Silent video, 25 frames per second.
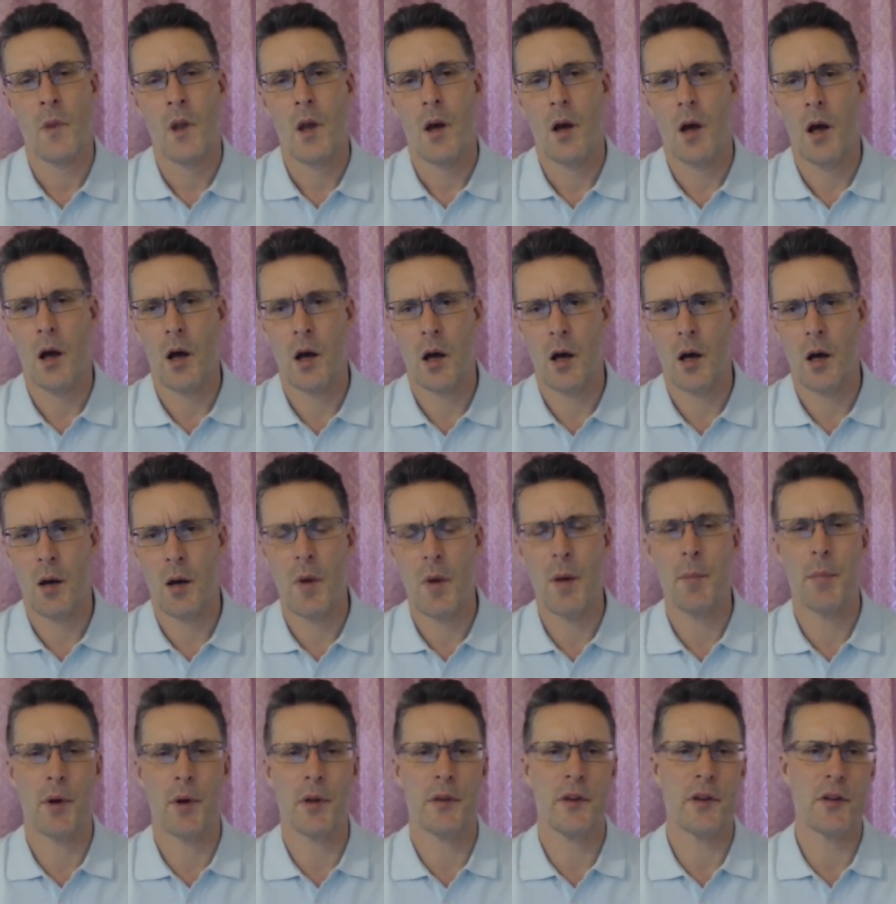Um,
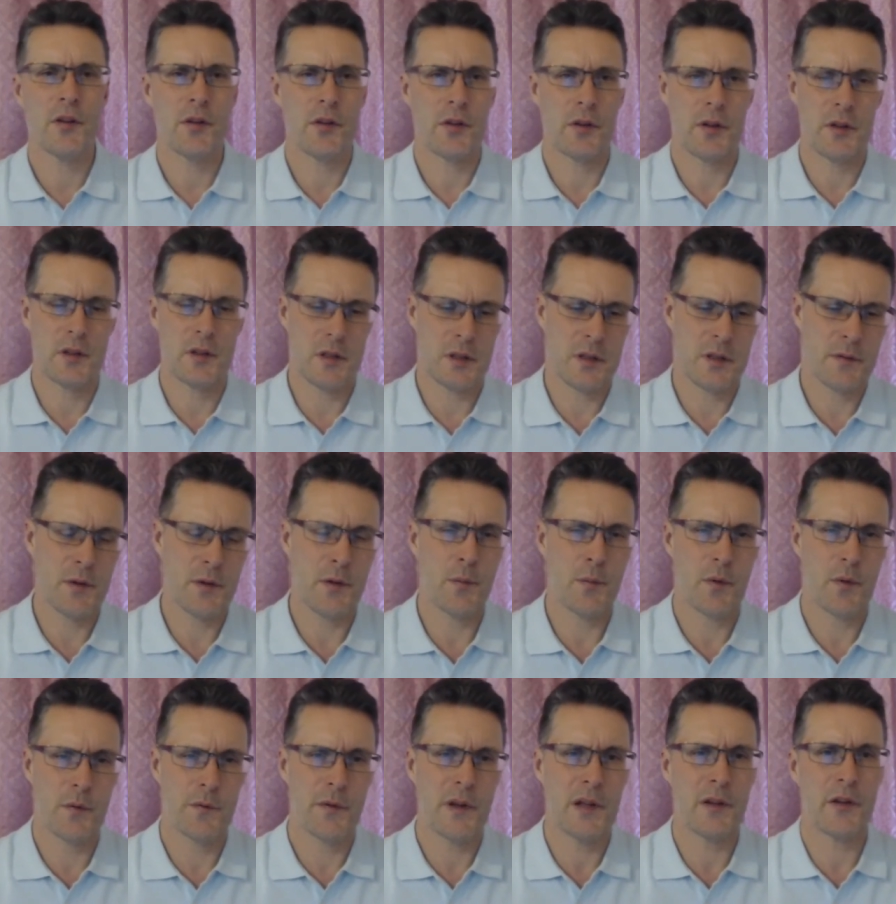but this, if you
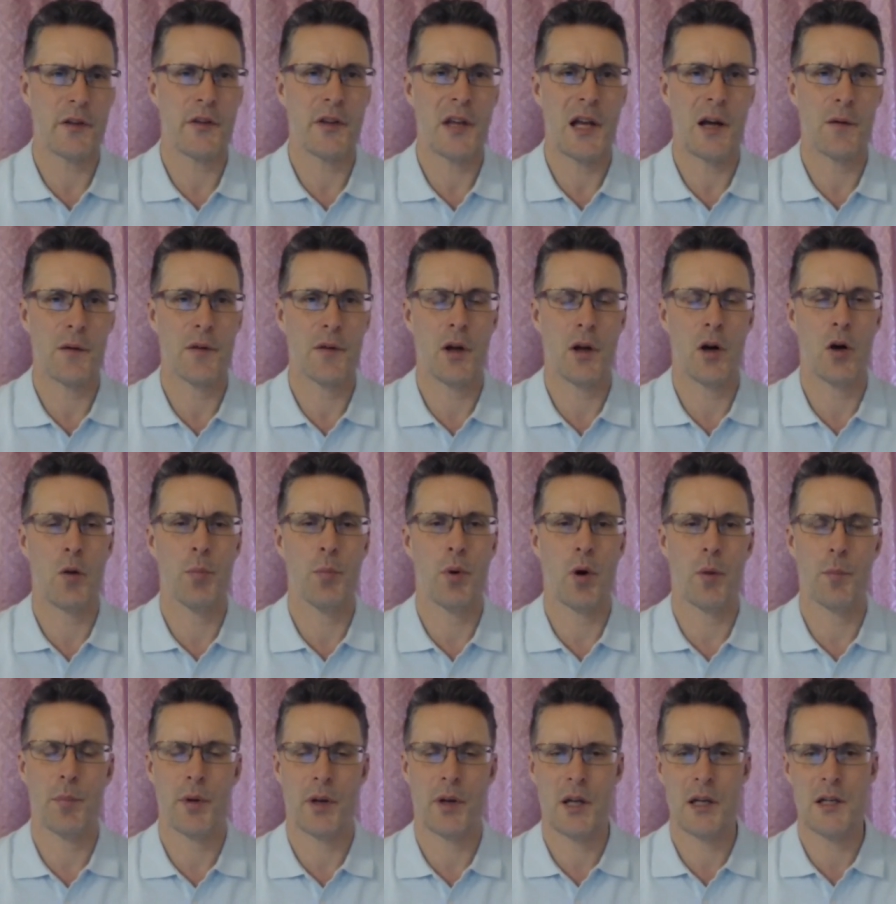figure this out for the whole
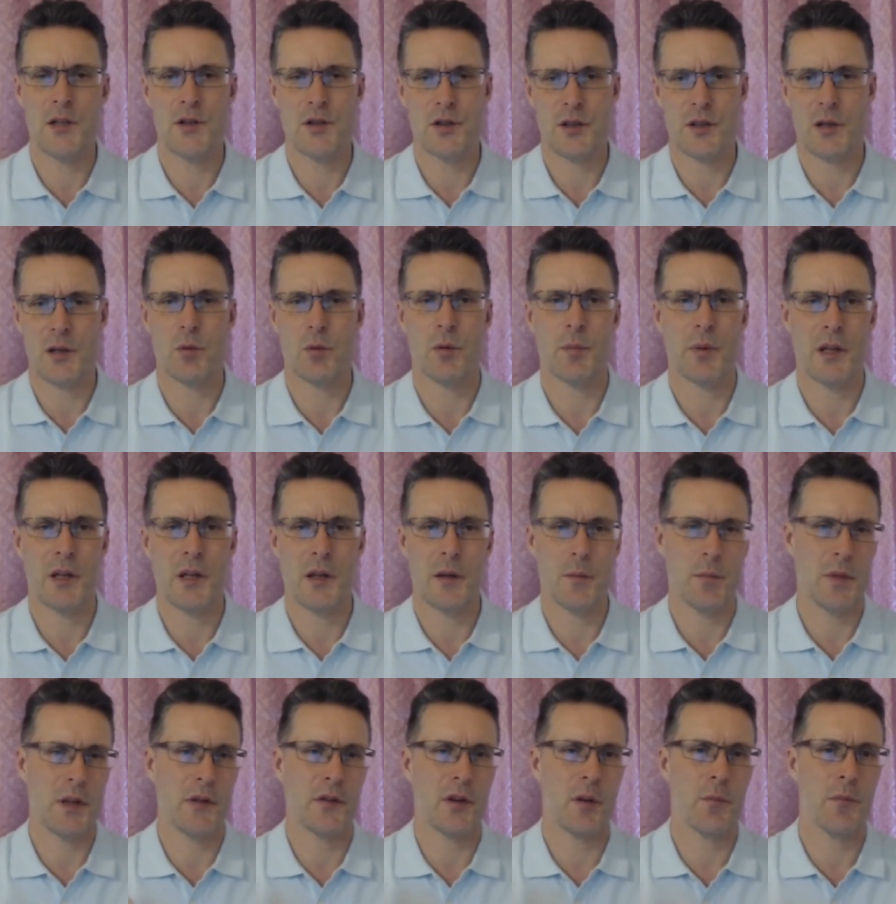population, it would be,
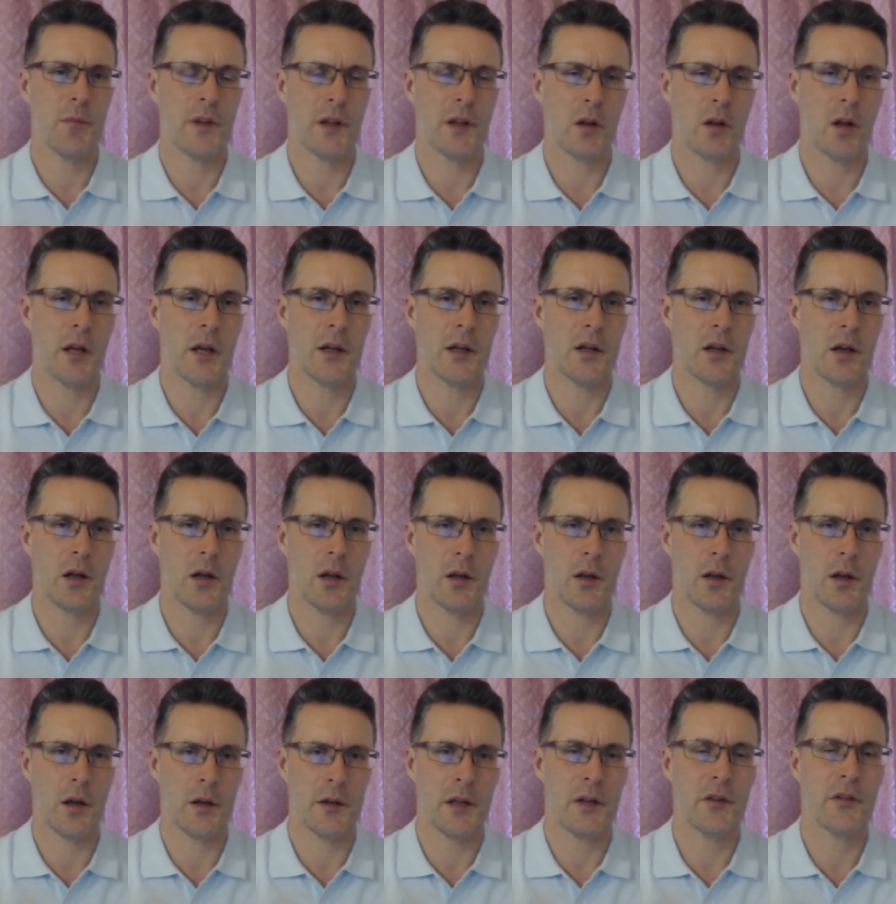be something like
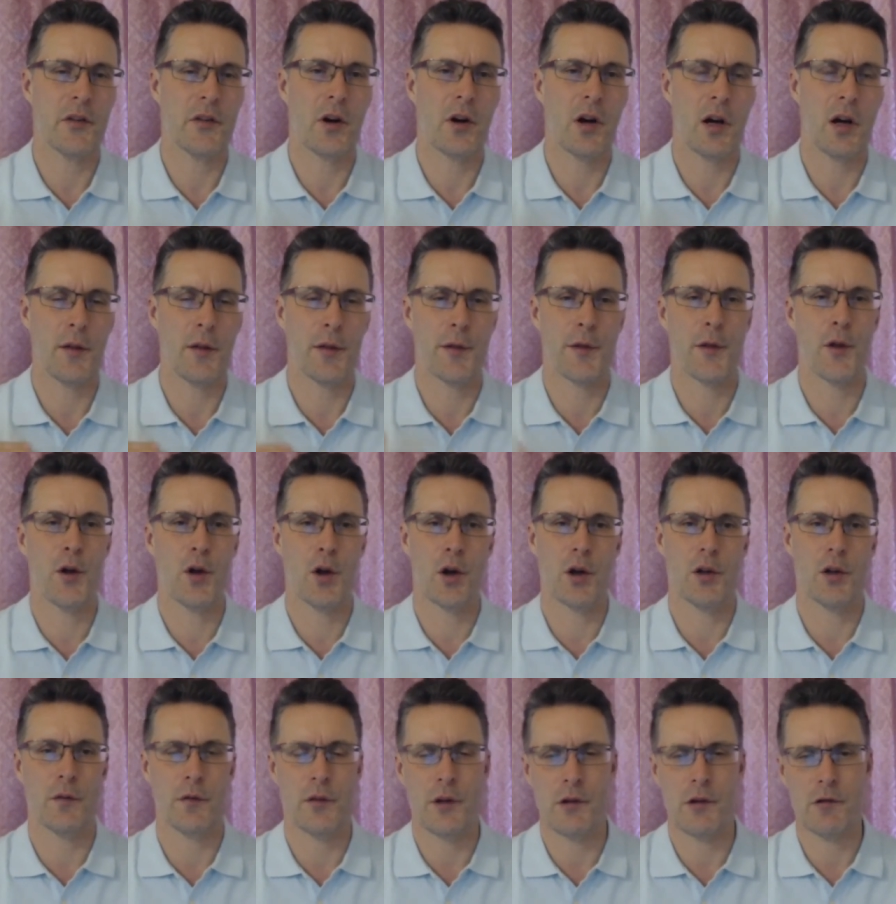uh, an entire
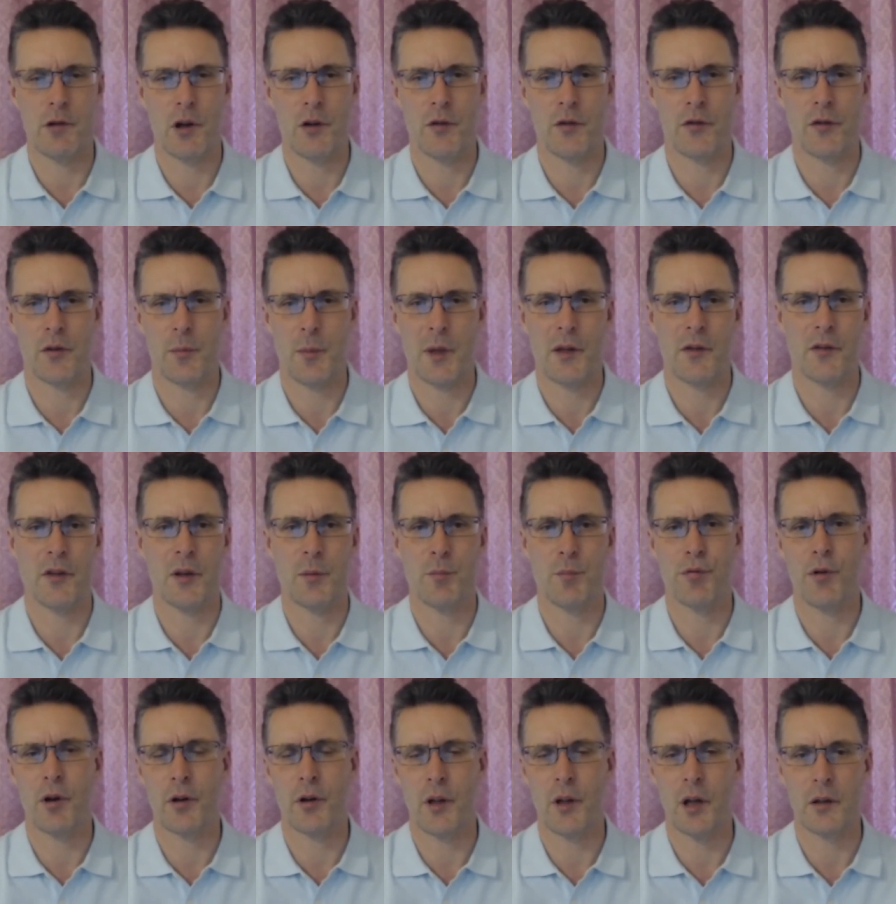third of the gross domestic
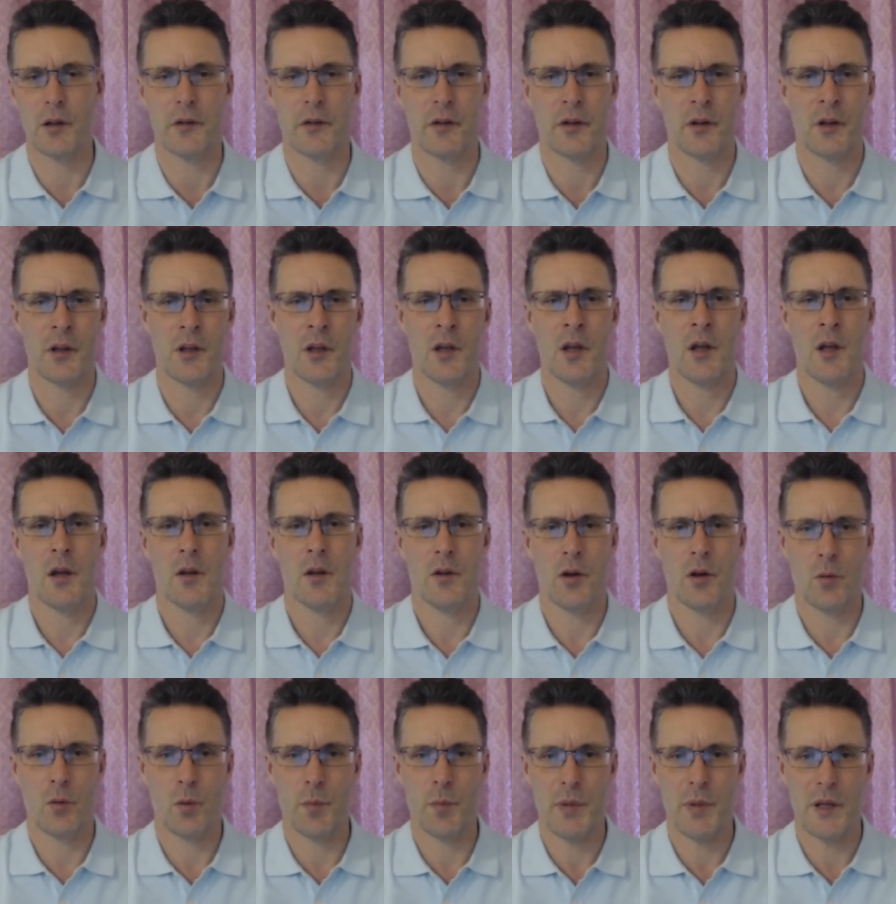product that
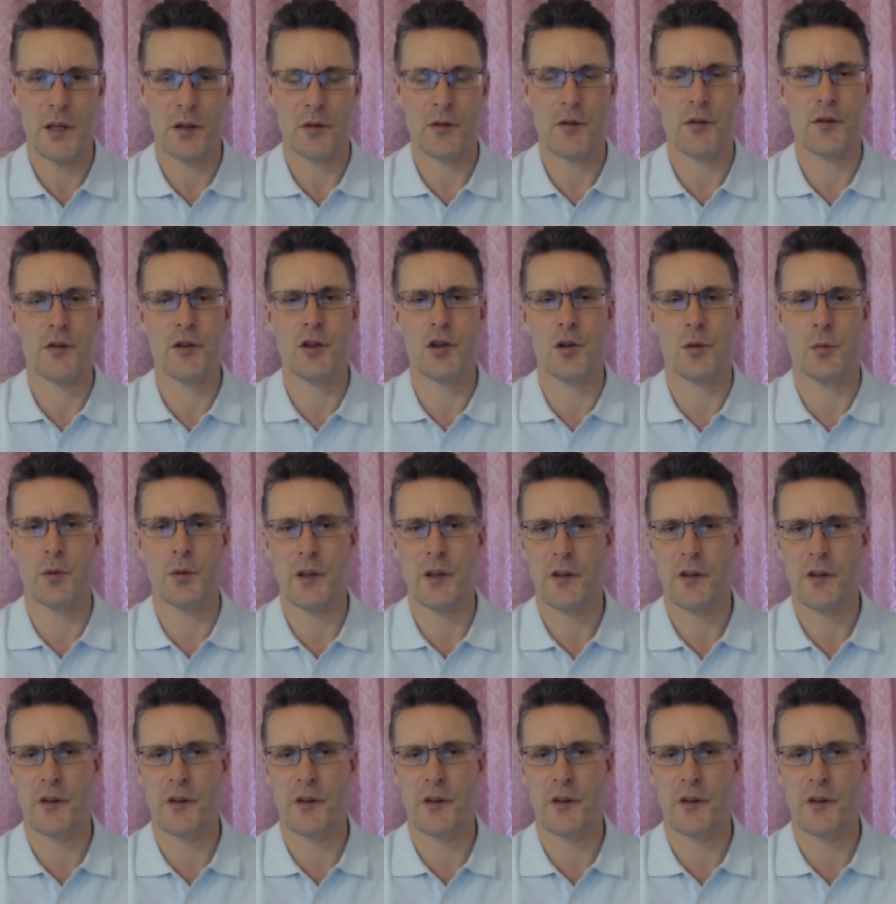would be consumed.